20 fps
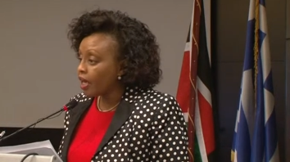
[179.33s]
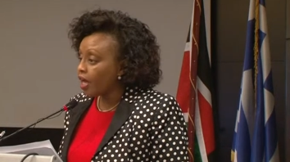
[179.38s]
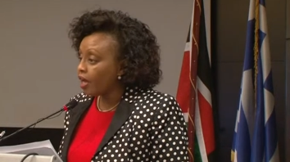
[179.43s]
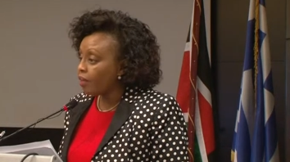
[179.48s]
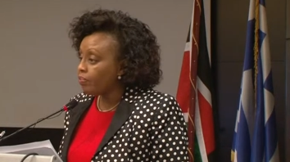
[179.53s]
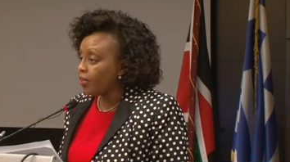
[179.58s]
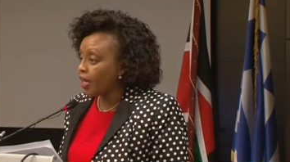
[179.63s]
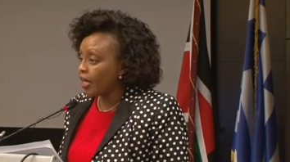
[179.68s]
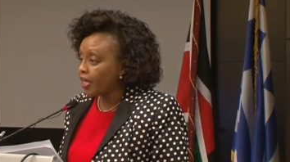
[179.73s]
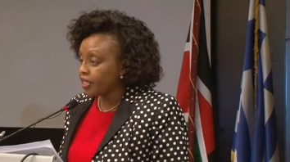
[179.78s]

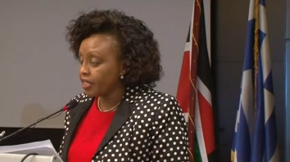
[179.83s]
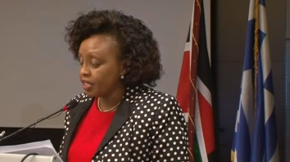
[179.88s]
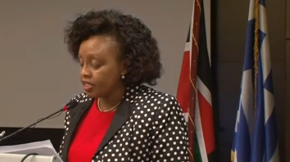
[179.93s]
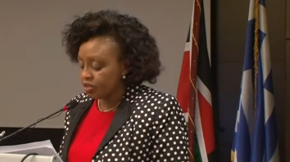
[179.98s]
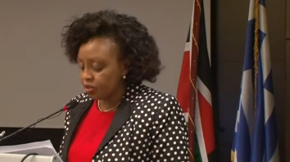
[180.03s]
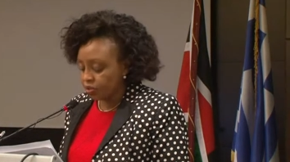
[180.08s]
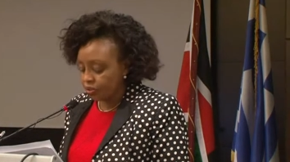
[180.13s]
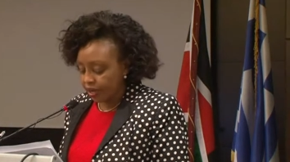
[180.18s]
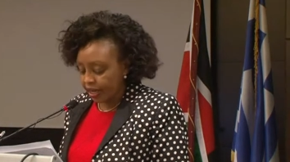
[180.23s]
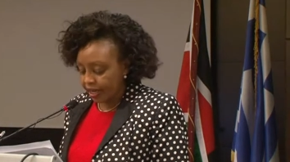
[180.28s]

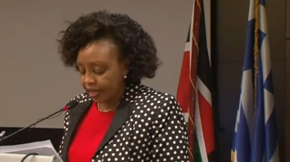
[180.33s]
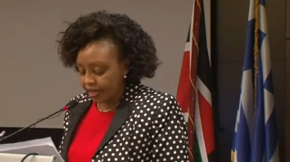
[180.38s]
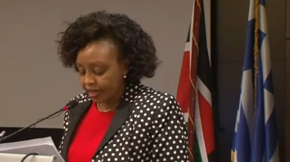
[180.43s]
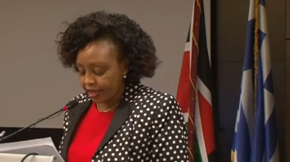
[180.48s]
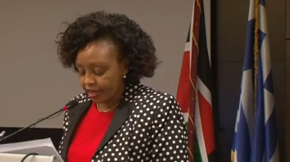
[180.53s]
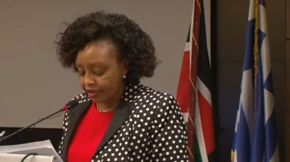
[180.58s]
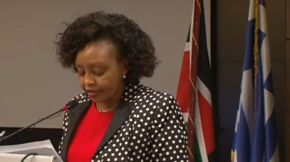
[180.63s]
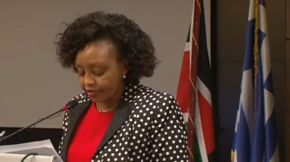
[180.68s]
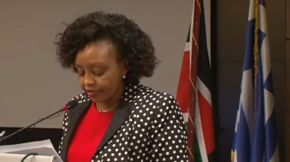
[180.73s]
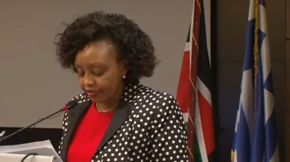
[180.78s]
abundant
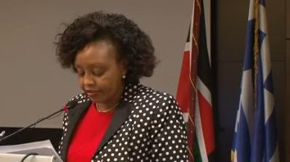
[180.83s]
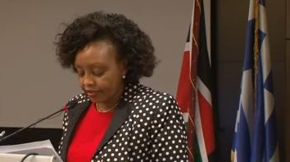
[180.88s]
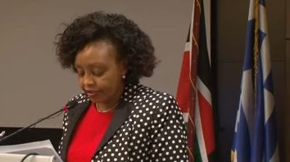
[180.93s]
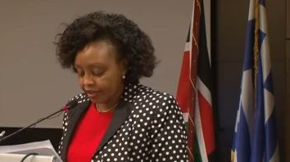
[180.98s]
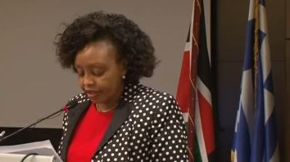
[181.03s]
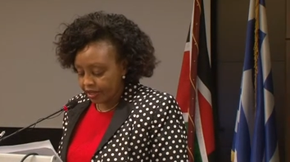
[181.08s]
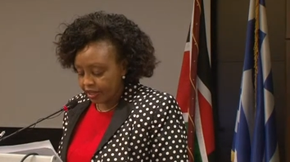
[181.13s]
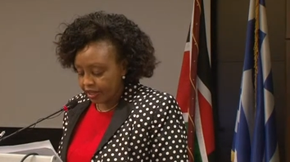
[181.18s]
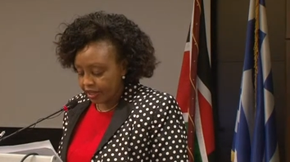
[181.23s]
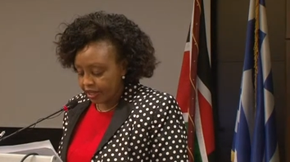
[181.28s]
wildlife,
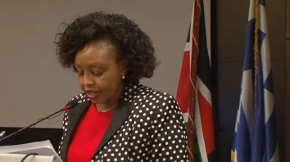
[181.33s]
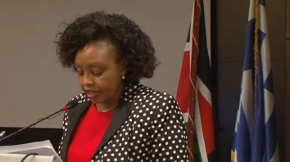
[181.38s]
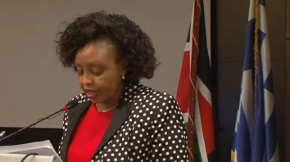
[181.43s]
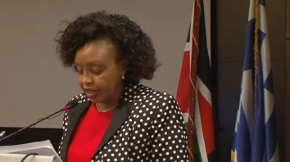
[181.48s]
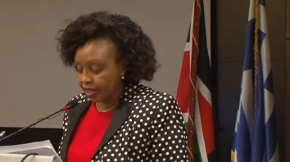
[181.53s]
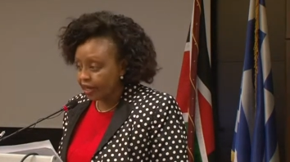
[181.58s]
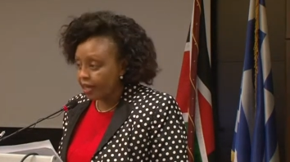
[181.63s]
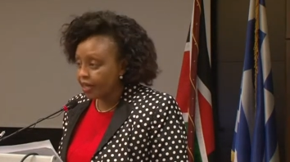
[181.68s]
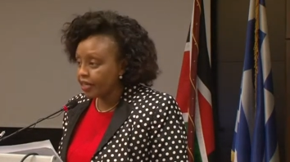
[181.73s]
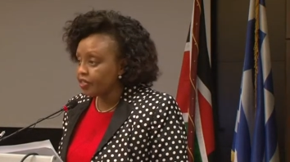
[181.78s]
in
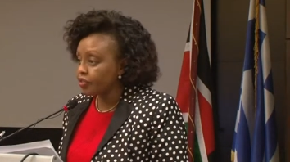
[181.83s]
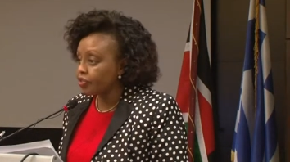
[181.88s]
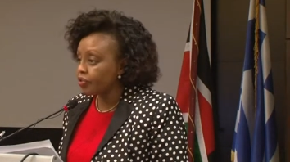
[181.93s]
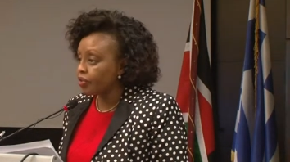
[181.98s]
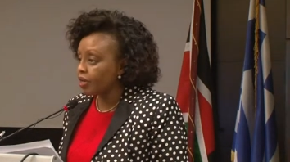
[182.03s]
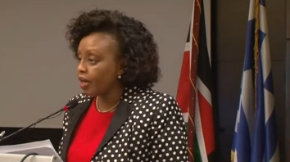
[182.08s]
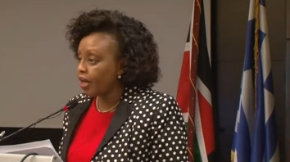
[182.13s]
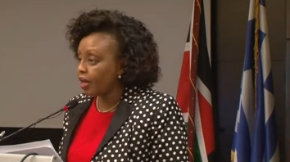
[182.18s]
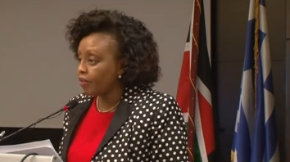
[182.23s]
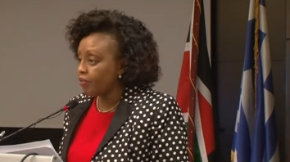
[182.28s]
a
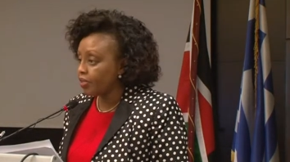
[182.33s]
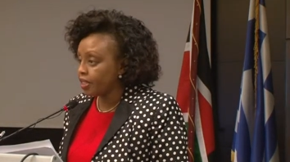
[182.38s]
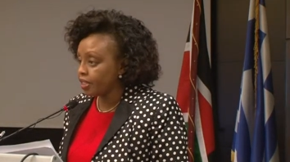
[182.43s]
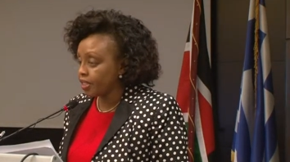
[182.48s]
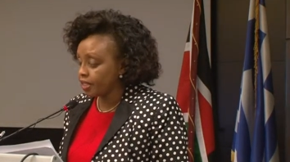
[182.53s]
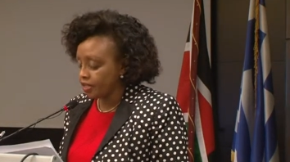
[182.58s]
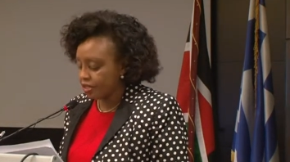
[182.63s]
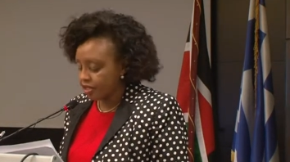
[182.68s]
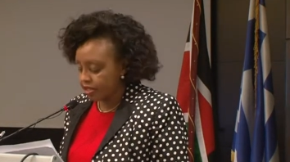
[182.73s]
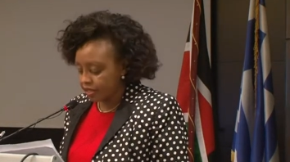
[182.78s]
natural
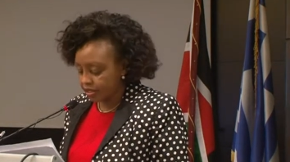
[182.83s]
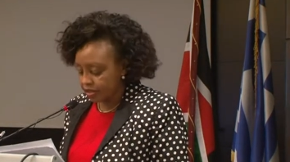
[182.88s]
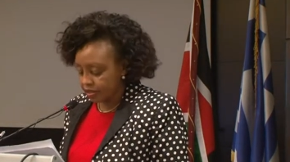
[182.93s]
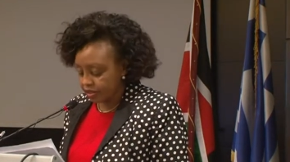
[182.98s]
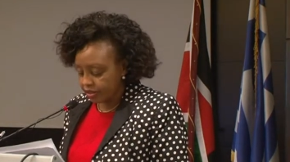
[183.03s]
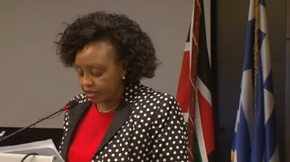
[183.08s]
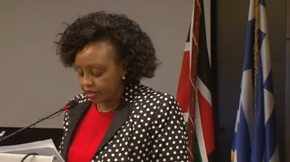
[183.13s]
habitat,